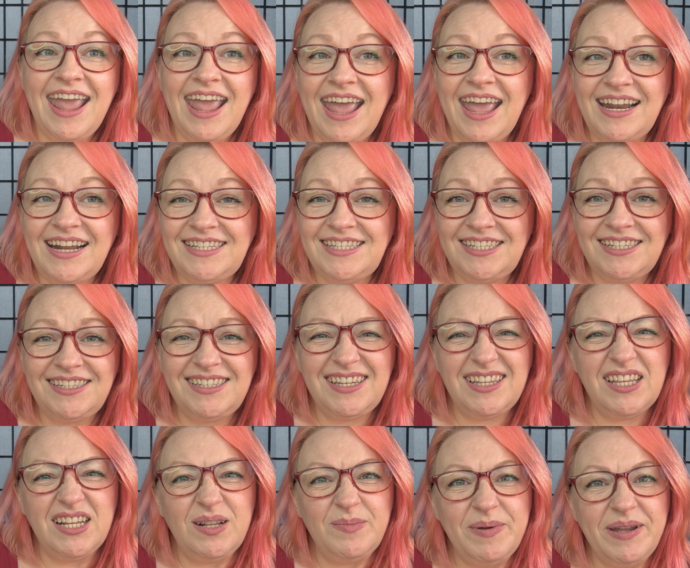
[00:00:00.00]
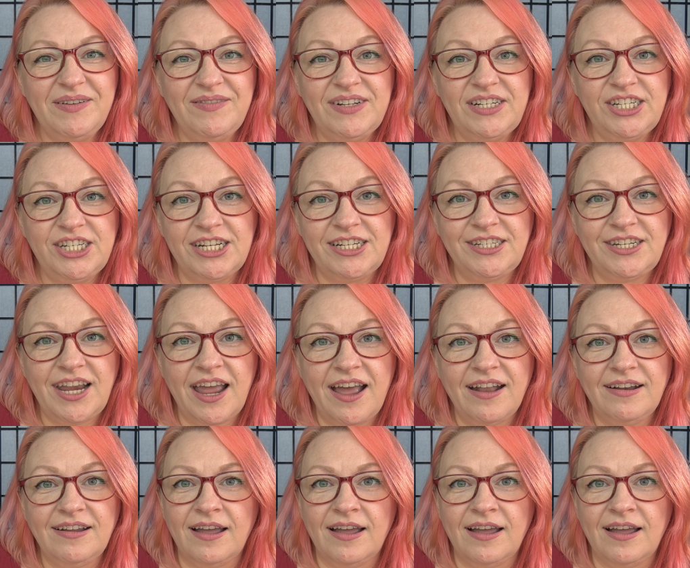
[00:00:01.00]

and it's just a little bit of a chit chat,